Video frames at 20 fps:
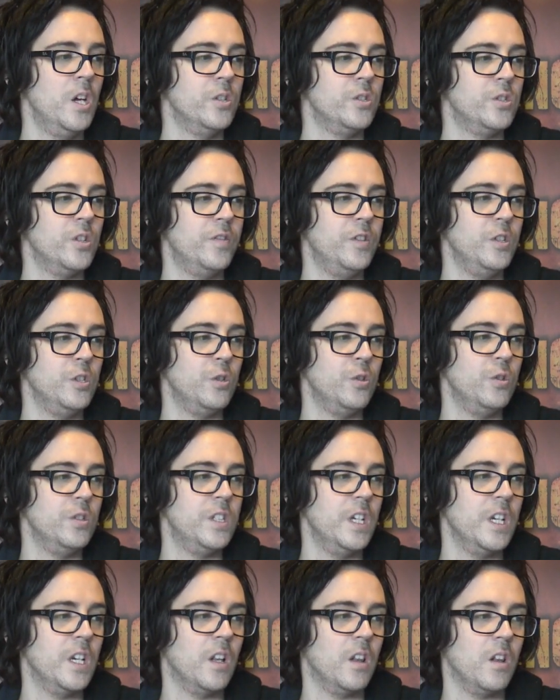So if you do
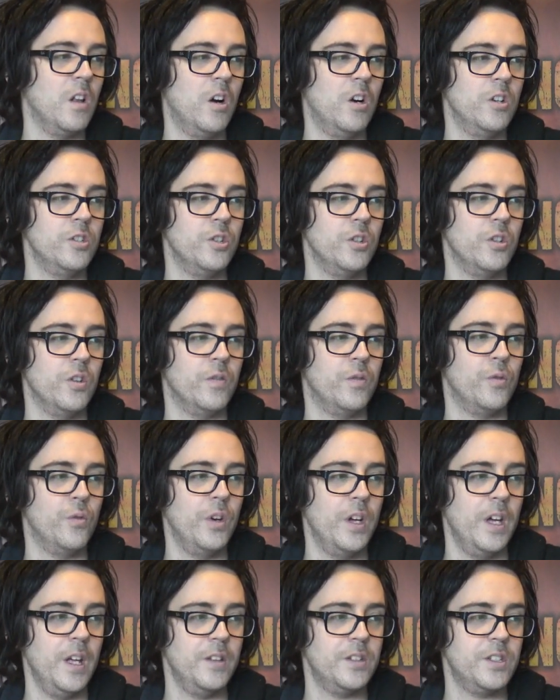take a large unit of
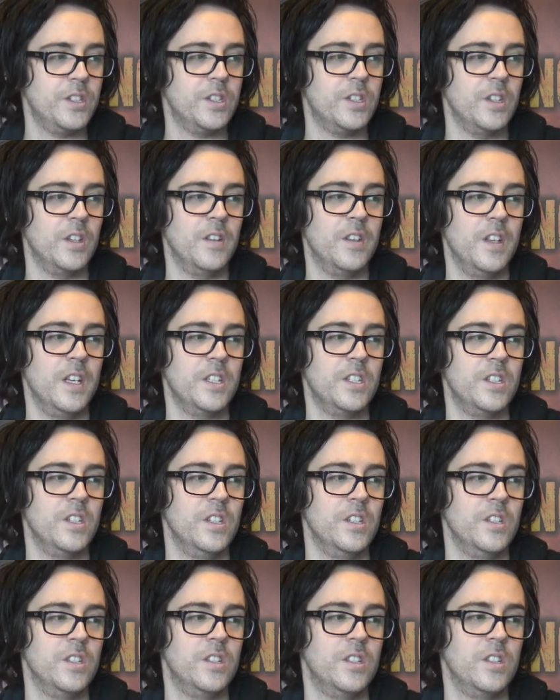wraiths, this
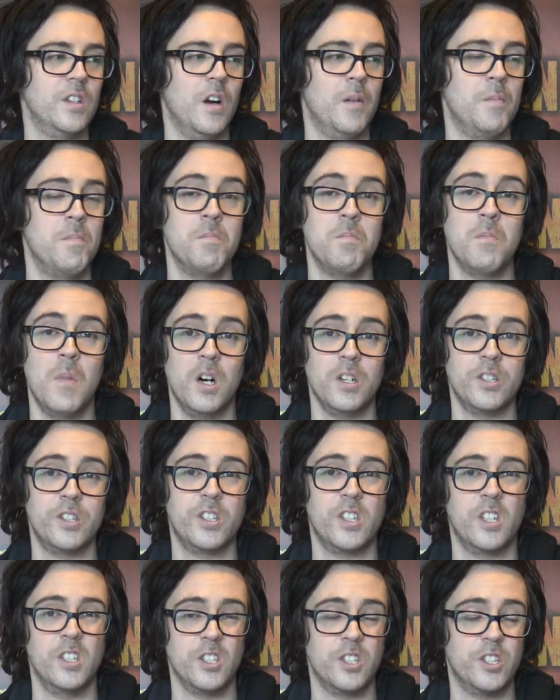is a
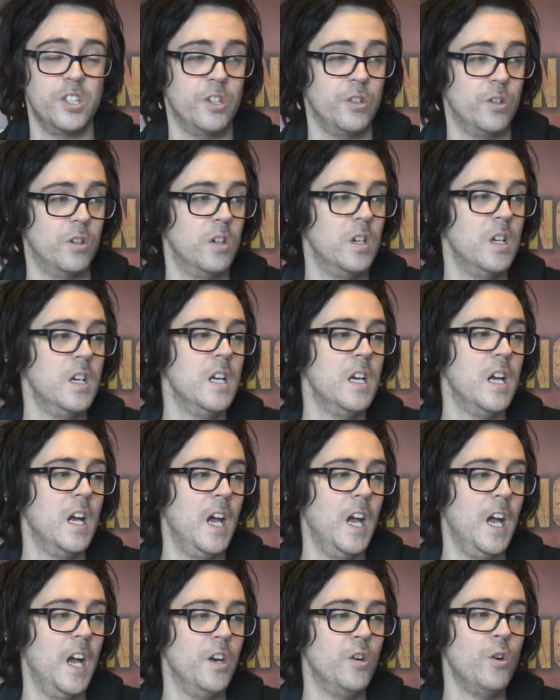must consider.
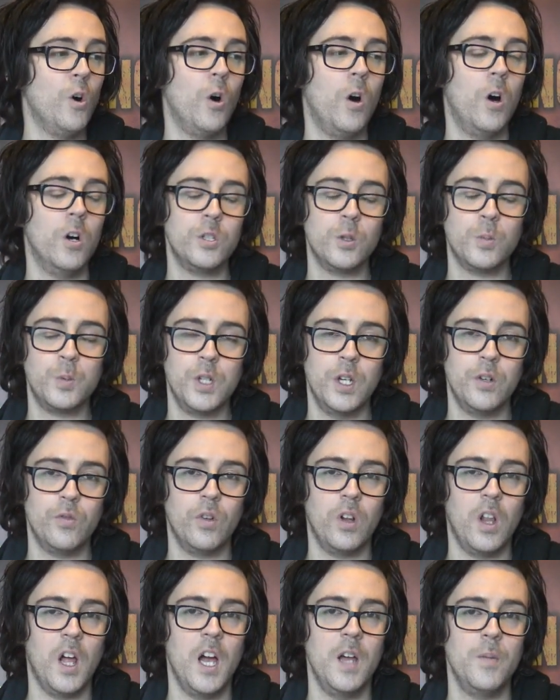Not 100%
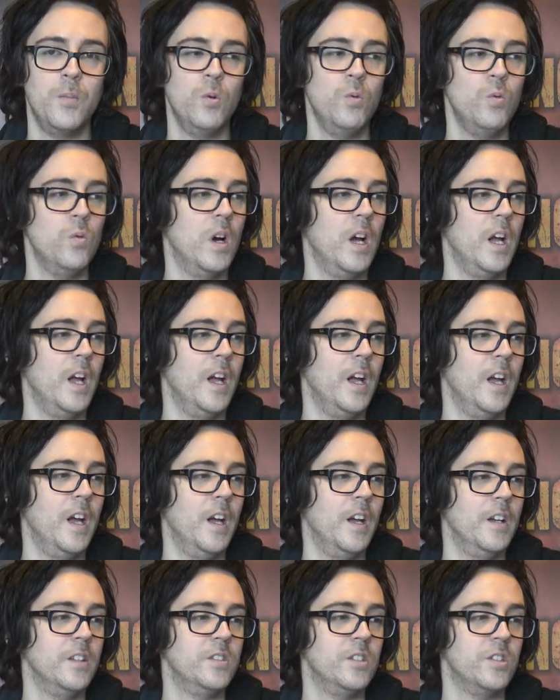reliable
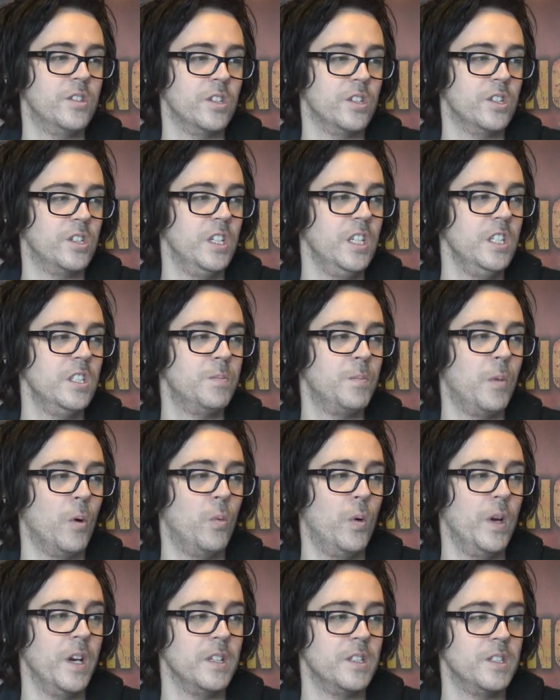to succeed, but
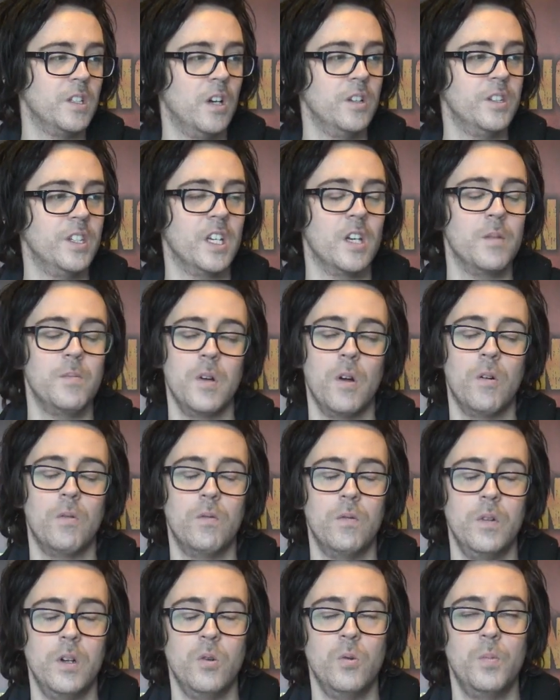when it does, it can be a
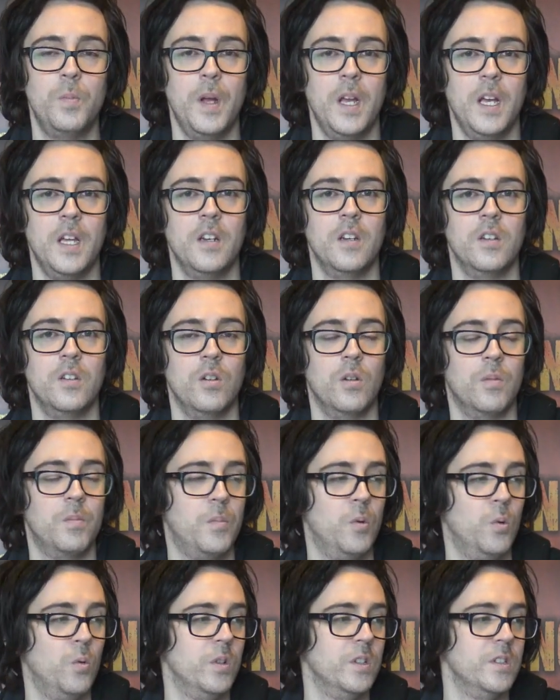real pain in your
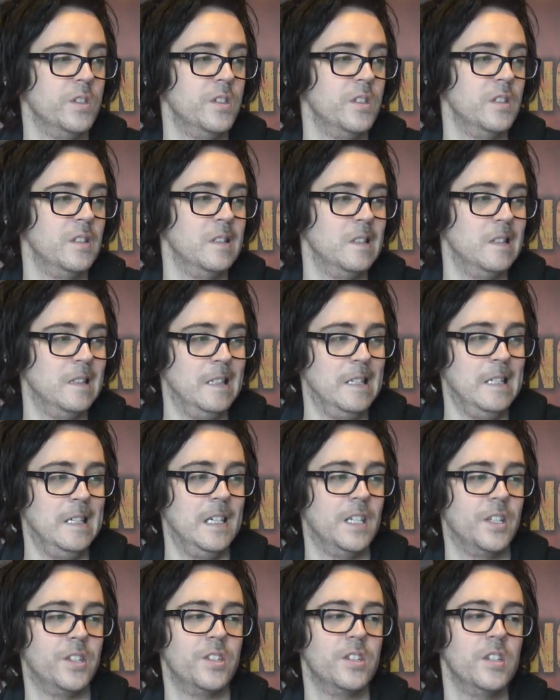opponent's
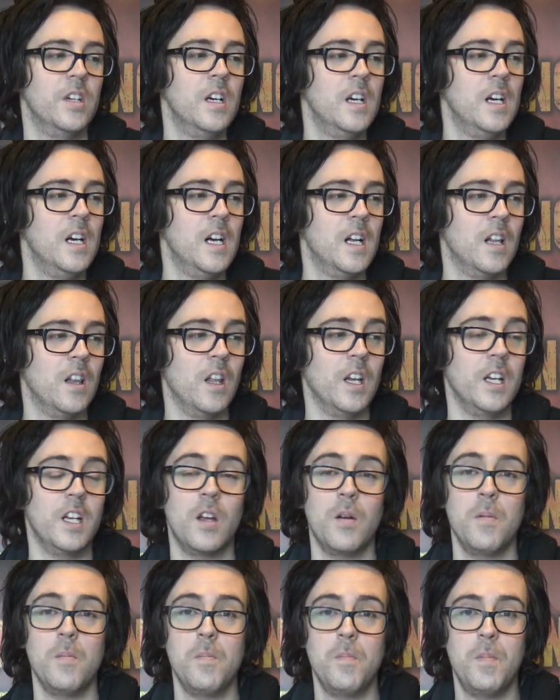ass.
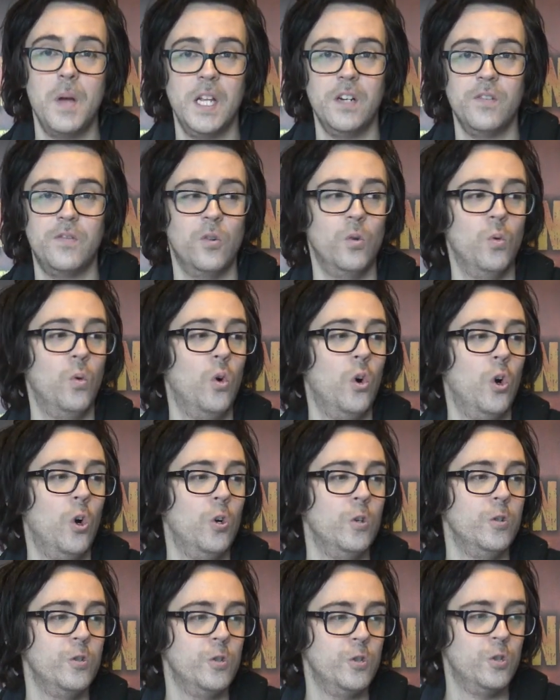Like, painful,
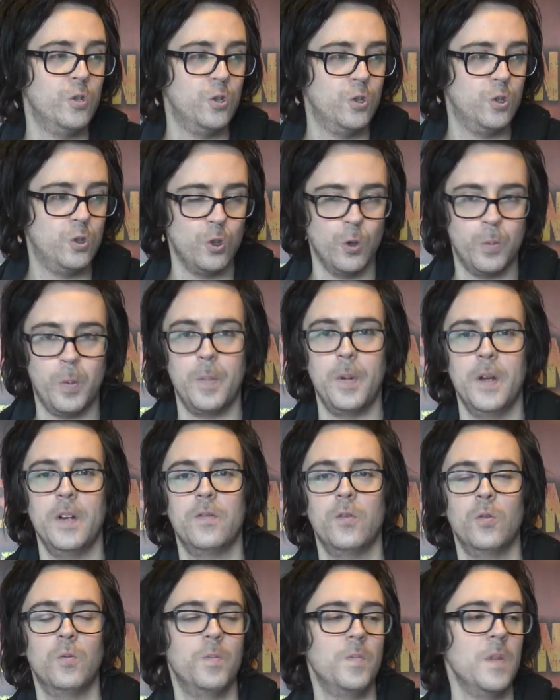super
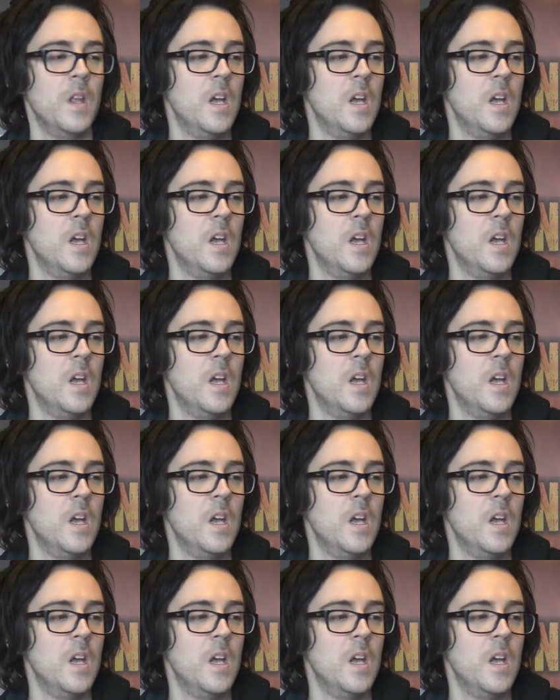painful.